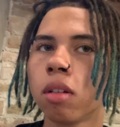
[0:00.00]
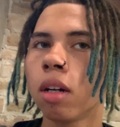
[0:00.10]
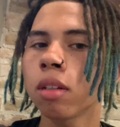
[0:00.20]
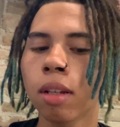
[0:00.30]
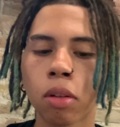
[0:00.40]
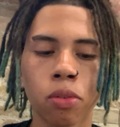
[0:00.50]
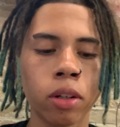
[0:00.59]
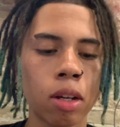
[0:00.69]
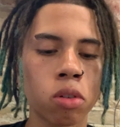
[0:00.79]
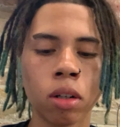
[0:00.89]
Until now, it's very
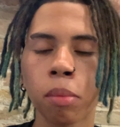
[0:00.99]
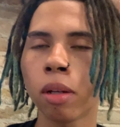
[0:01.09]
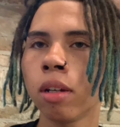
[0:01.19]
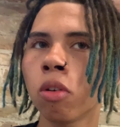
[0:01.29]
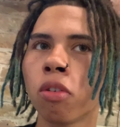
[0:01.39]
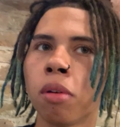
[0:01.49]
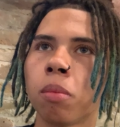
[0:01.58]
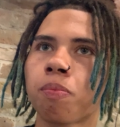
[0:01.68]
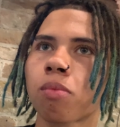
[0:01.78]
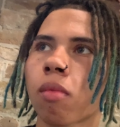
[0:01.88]
nice. already been here.
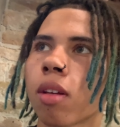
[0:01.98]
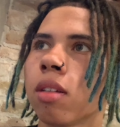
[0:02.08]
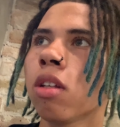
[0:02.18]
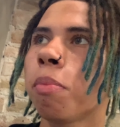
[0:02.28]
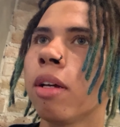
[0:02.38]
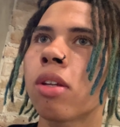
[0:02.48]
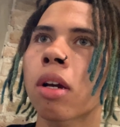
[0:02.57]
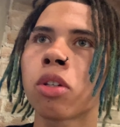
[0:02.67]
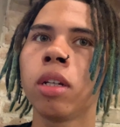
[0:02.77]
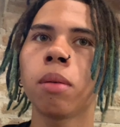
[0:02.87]
This place
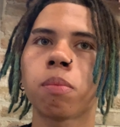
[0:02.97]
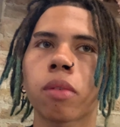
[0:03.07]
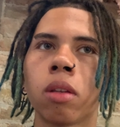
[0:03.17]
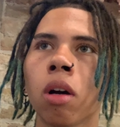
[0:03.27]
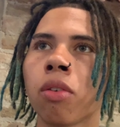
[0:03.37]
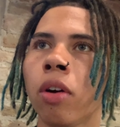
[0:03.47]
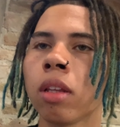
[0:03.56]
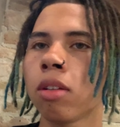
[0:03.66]
actually dog friendly.